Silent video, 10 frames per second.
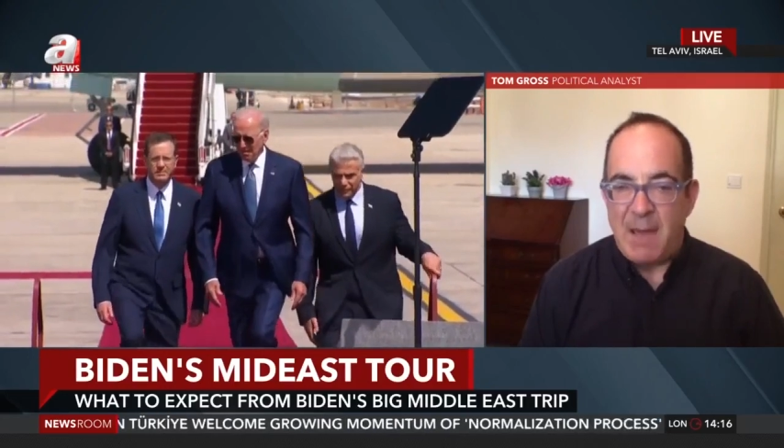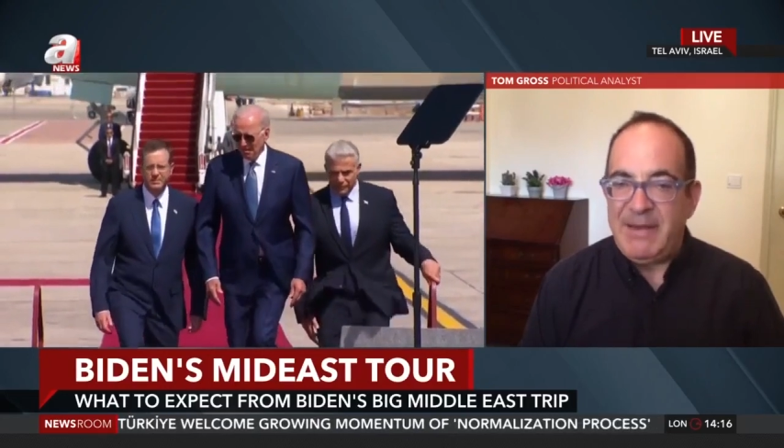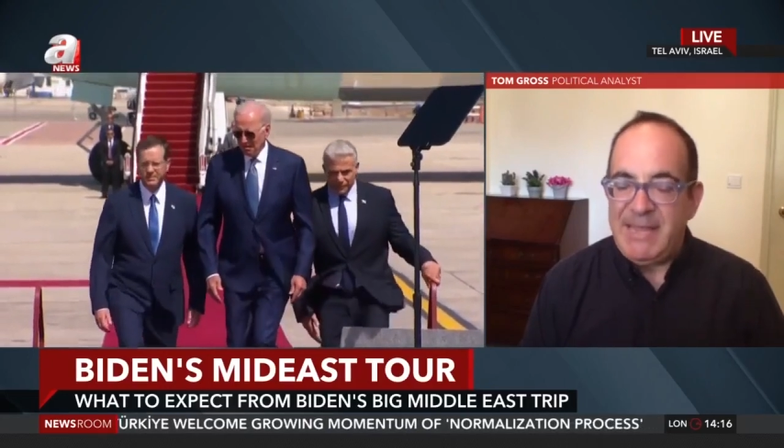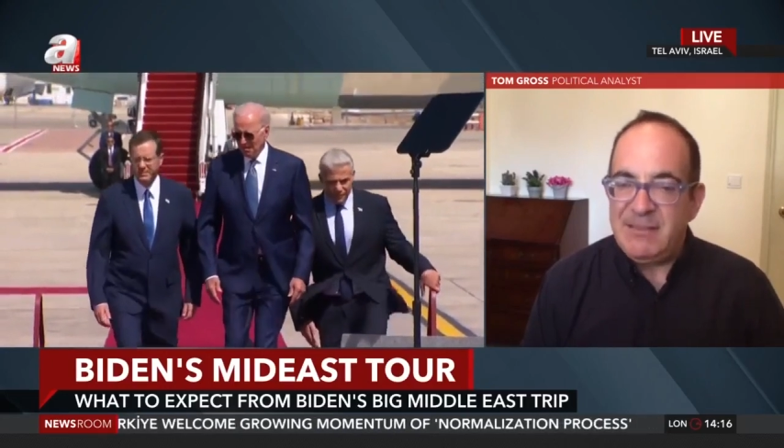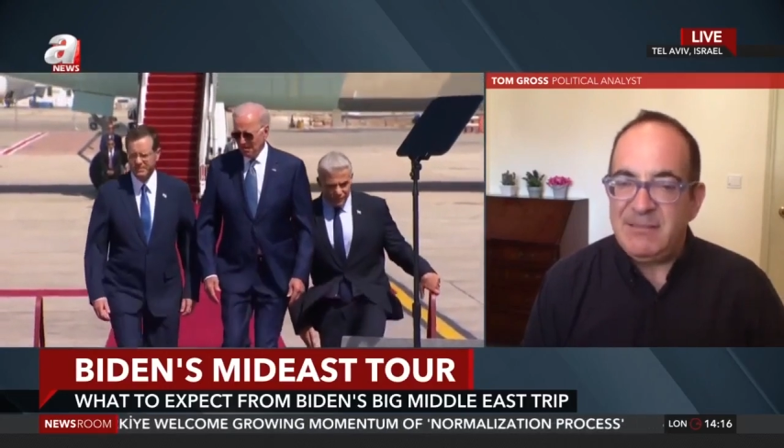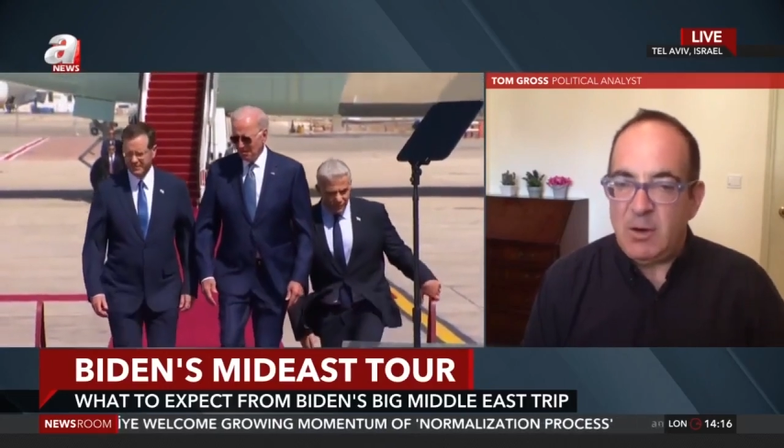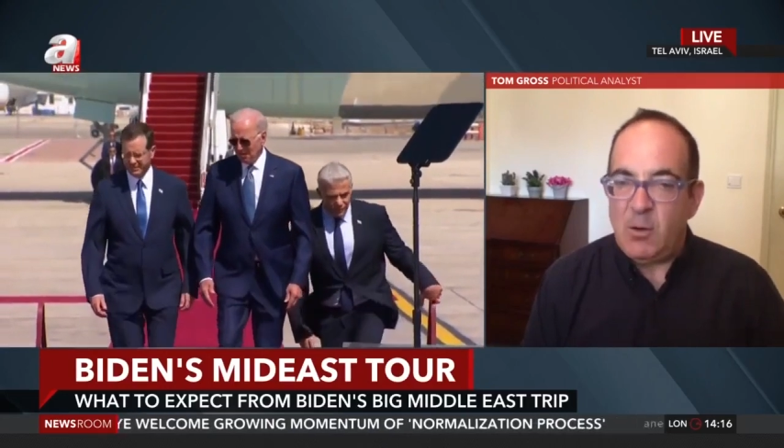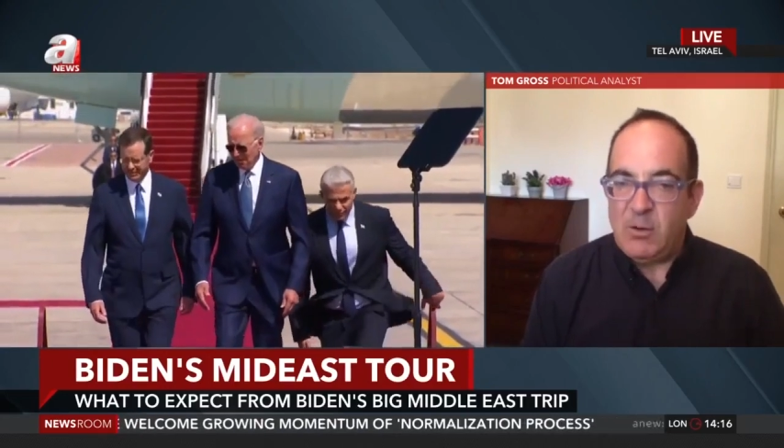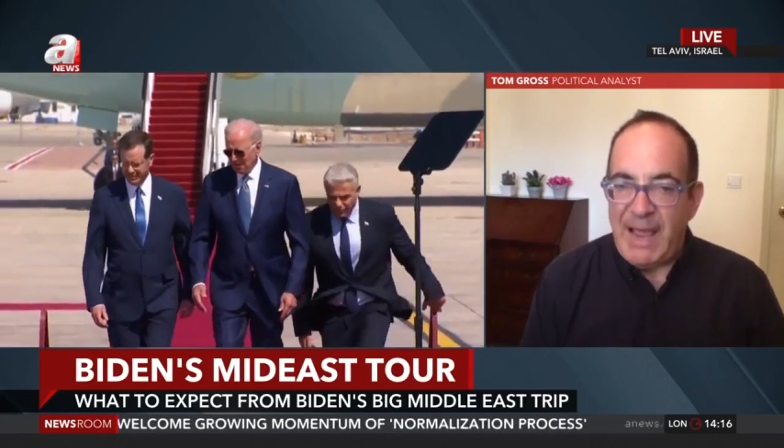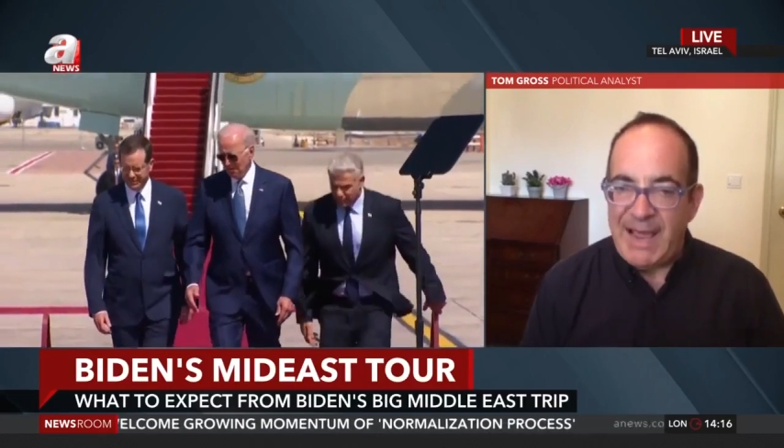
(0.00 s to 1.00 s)
I mean, he's an
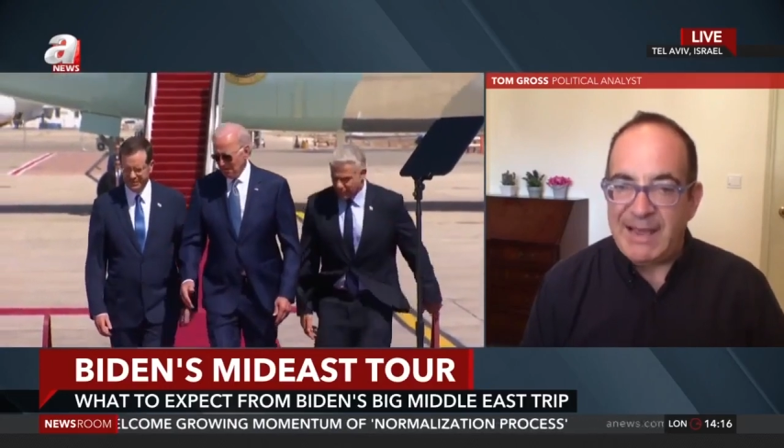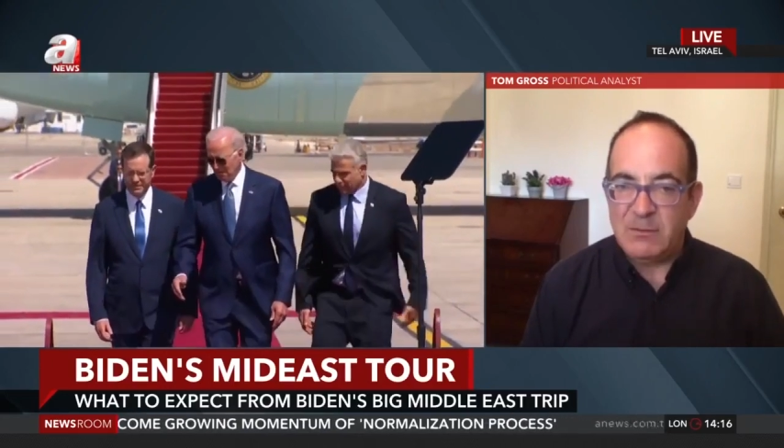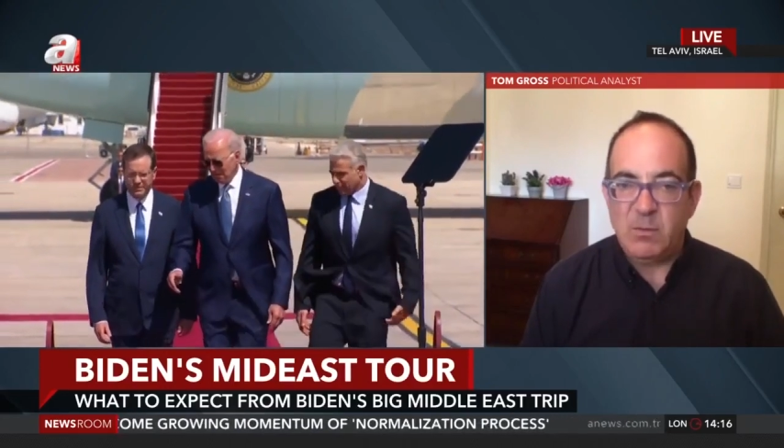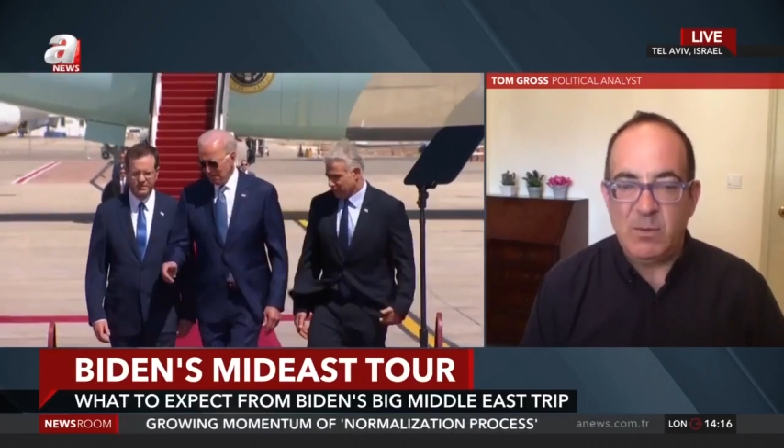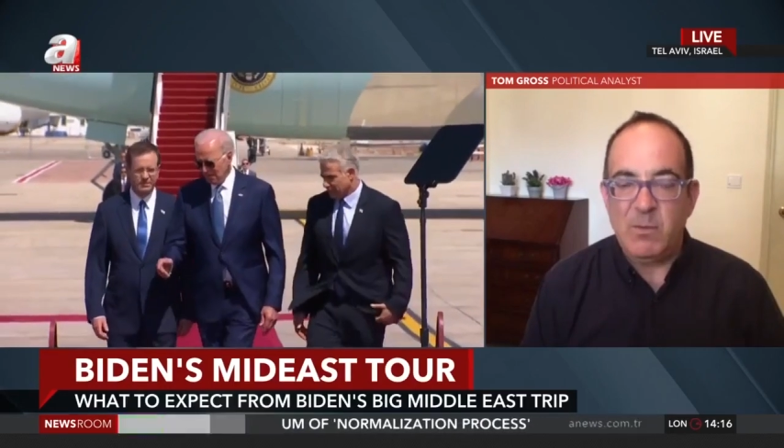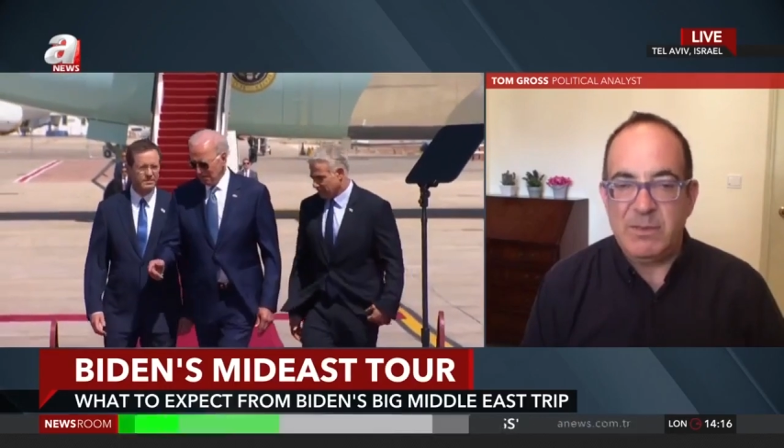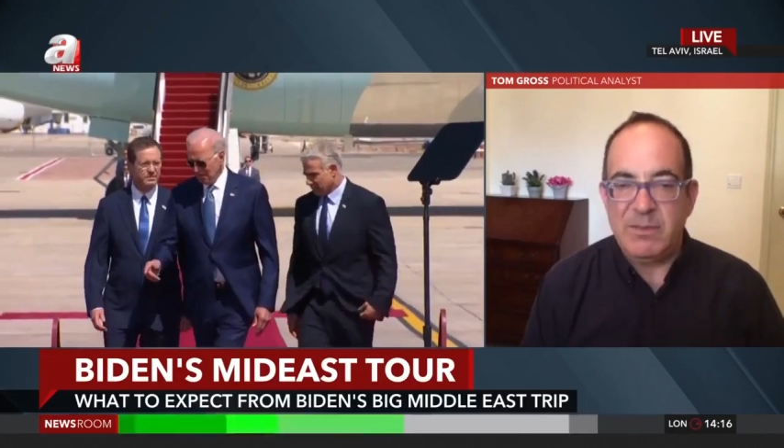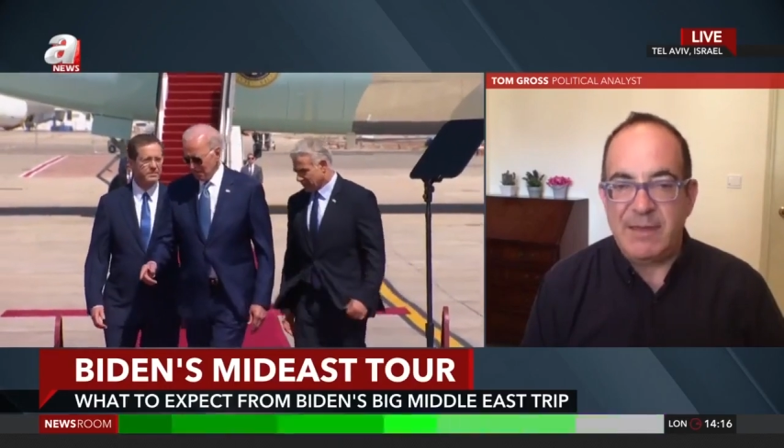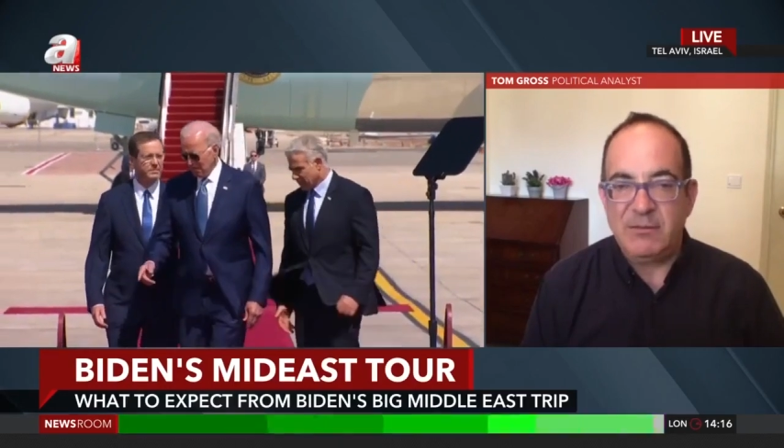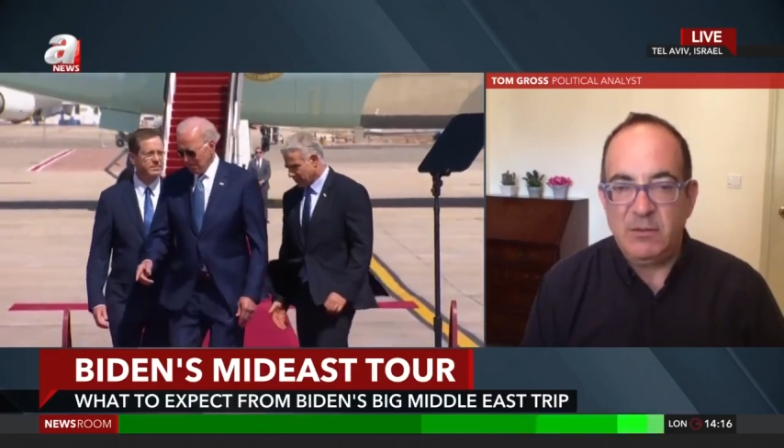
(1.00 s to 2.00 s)
old hand
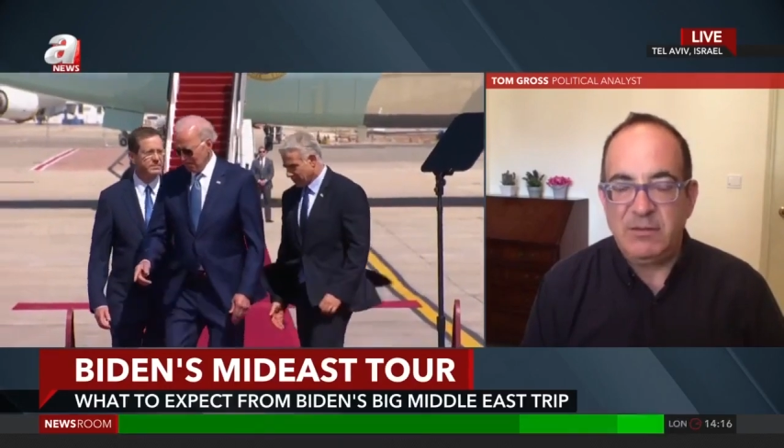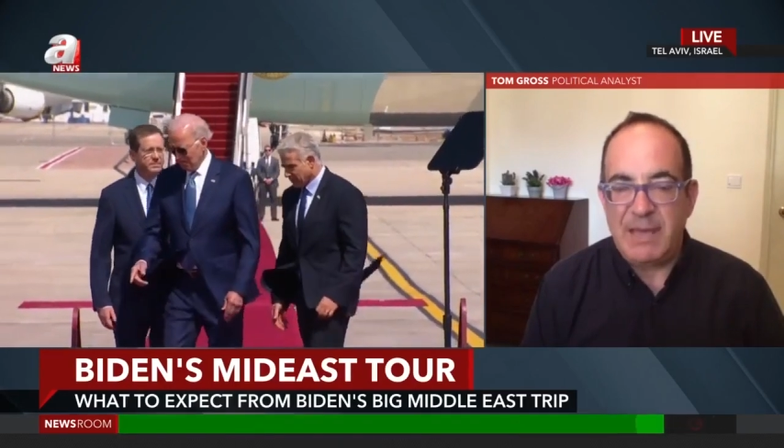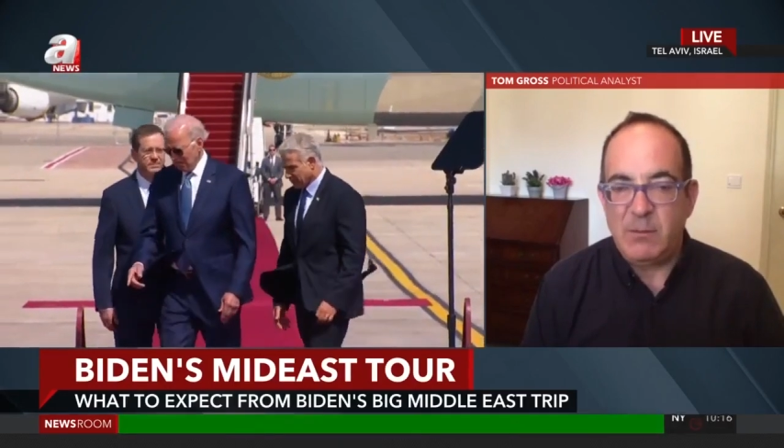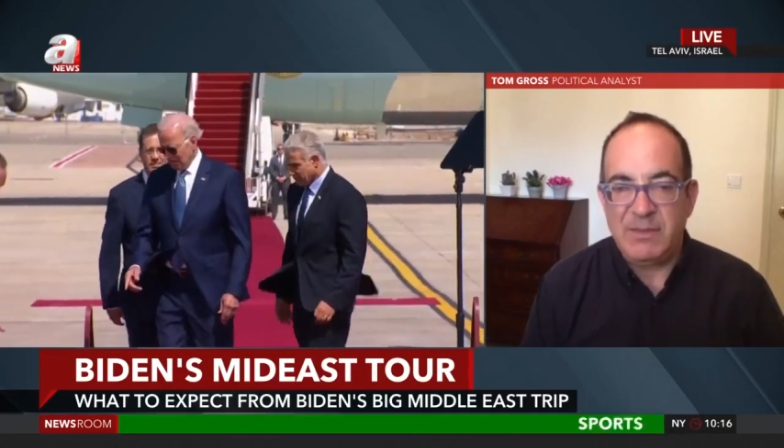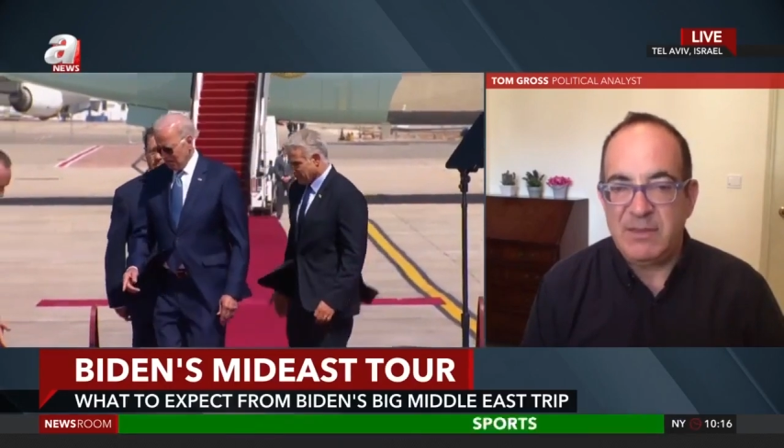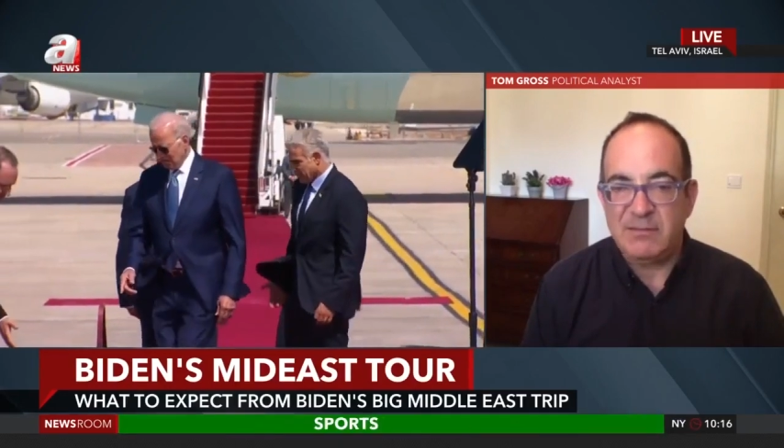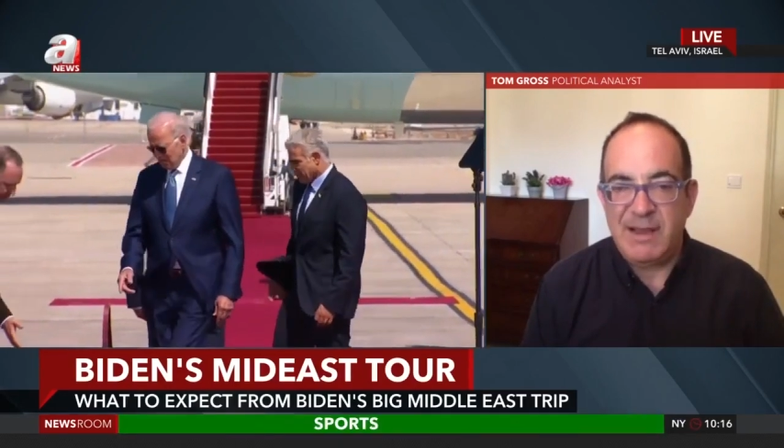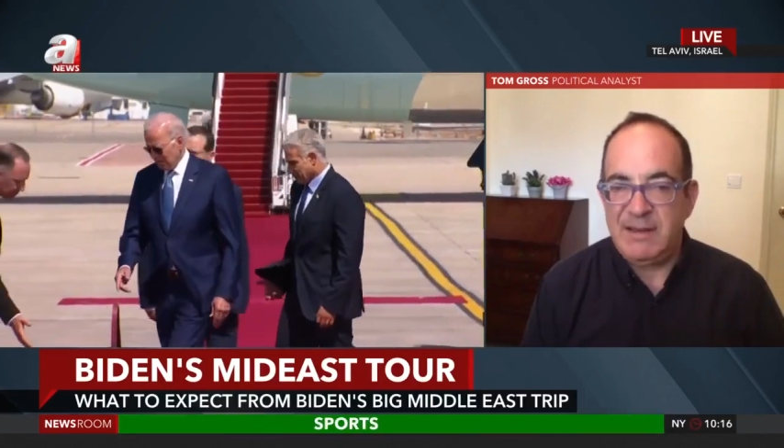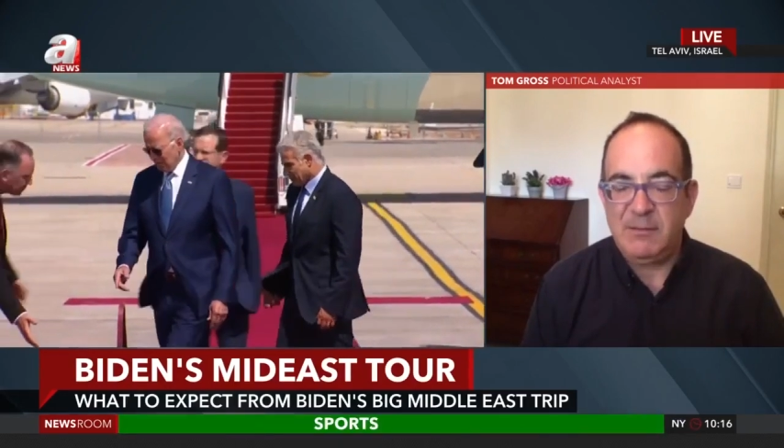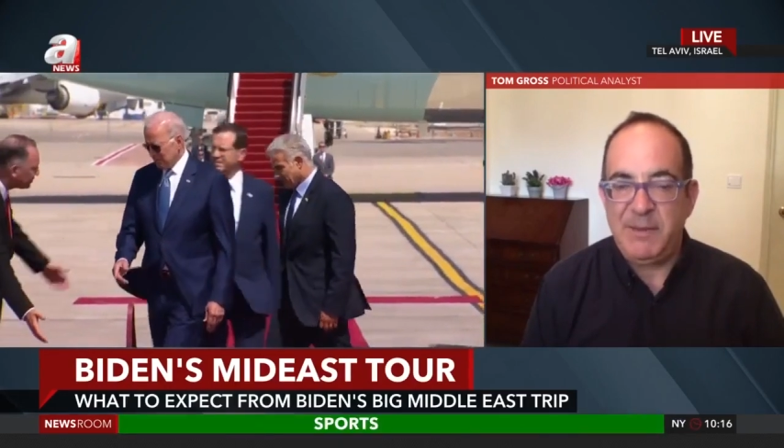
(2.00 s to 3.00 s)
with, as you said, with Israel.